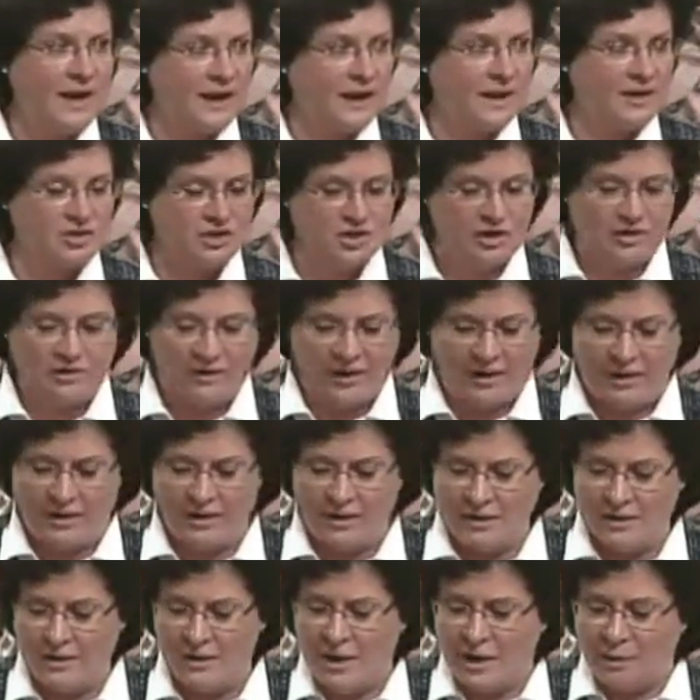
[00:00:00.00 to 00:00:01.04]
tough
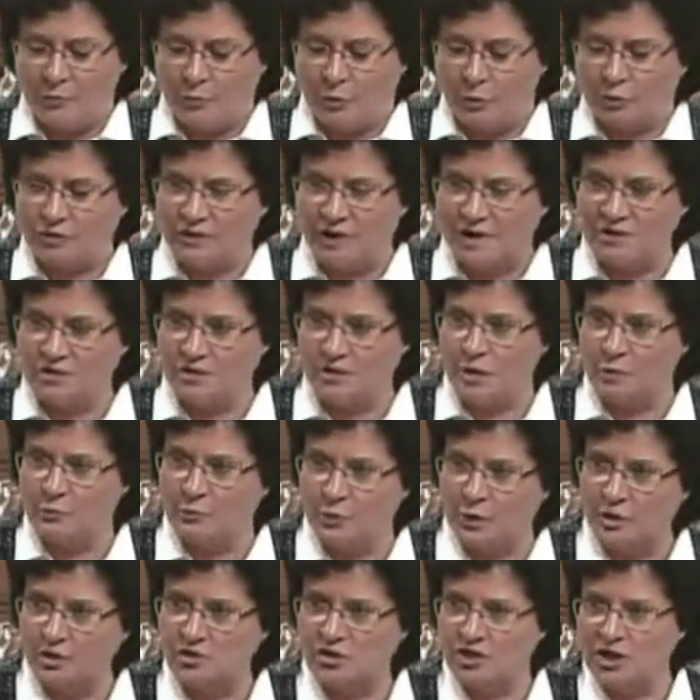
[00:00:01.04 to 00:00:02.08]
military
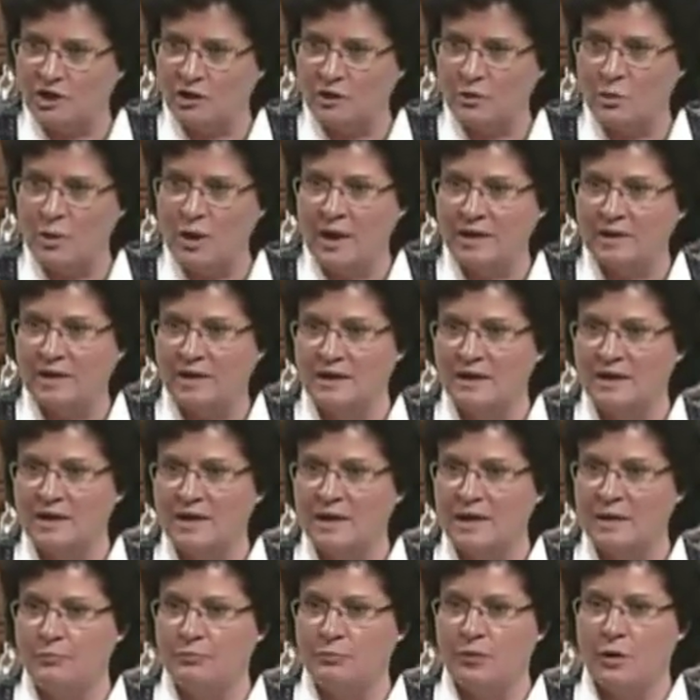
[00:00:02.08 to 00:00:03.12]
measures and so on.
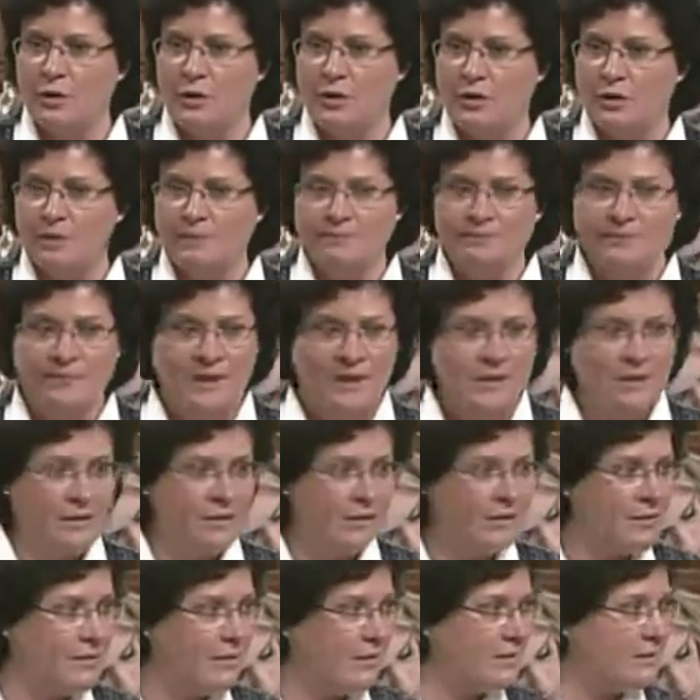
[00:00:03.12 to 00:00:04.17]
But yet this is a
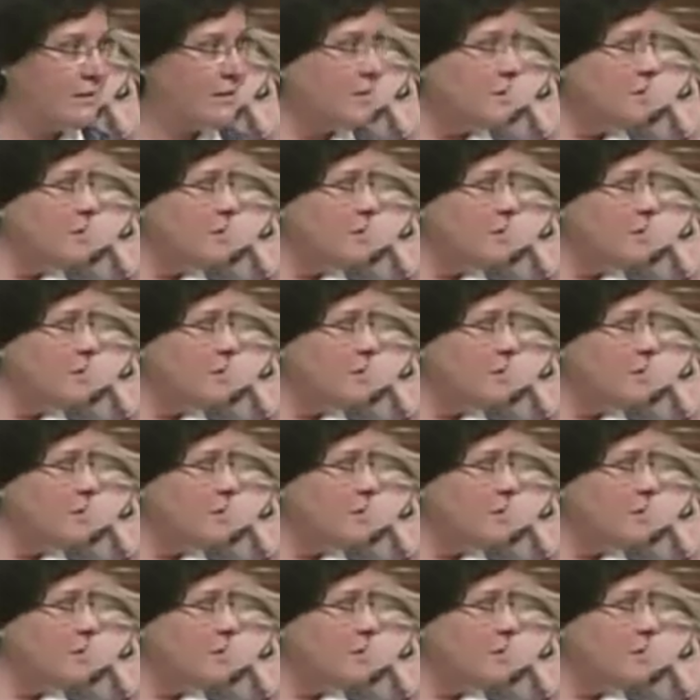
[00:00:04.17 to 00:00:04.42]
bill